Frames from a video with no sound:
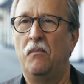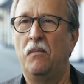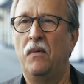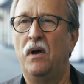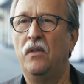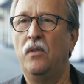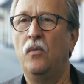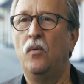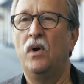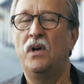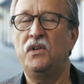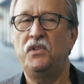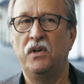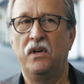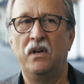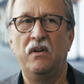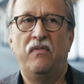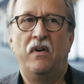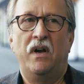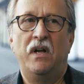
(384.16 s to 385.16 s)
Otherwise,
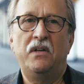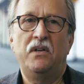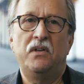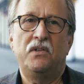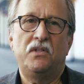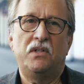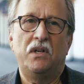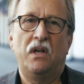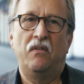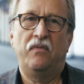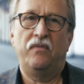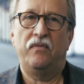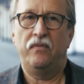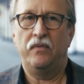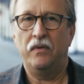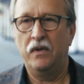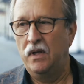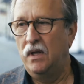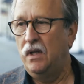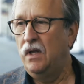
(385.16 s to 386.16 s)
you're gonna find yourself
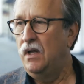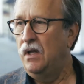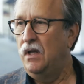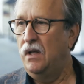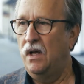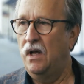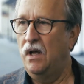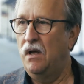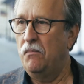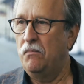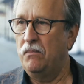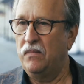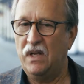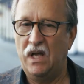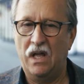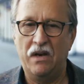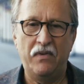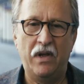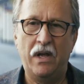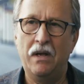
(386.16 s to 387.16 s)
kind
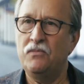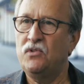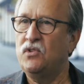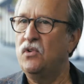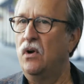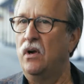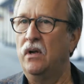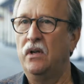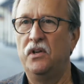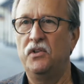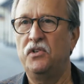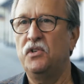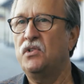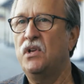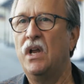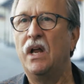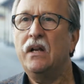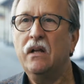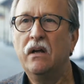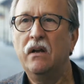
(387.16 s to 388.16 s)
of hamstrung. You're just
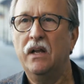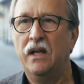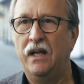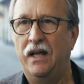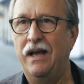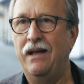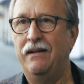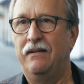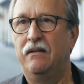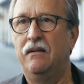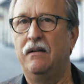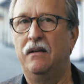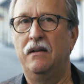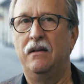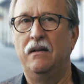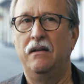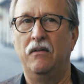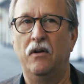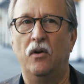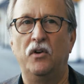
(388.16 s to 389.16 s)
not gonna
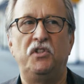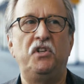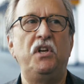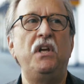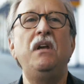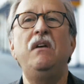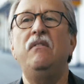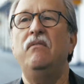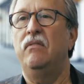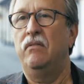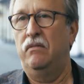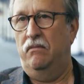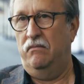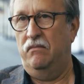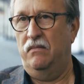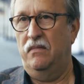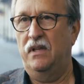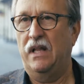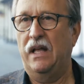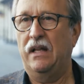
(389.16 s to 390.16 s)
achieve
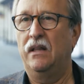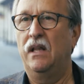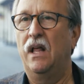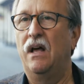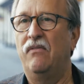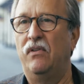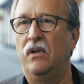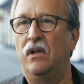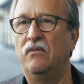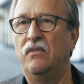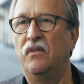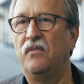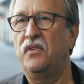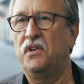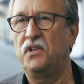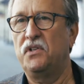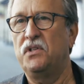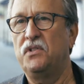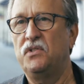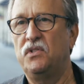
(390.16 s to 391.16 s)
that level of
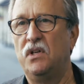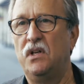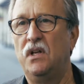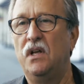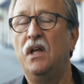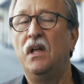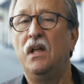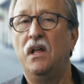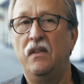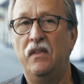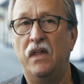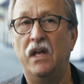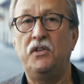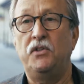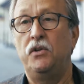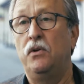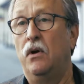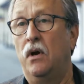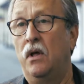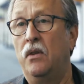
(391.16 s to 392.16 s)
efficiency
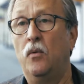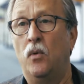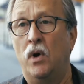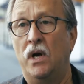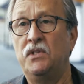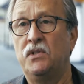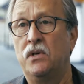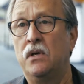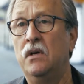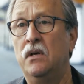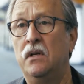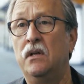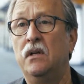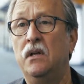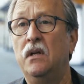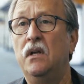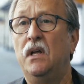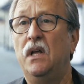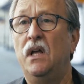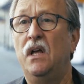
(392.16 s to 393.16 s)
that you otherwise could
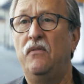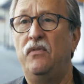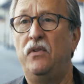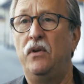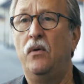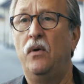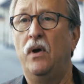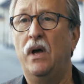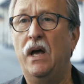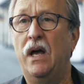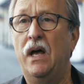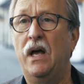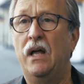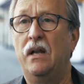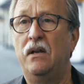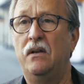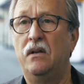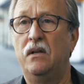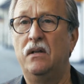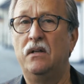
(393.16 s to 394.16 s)
if you had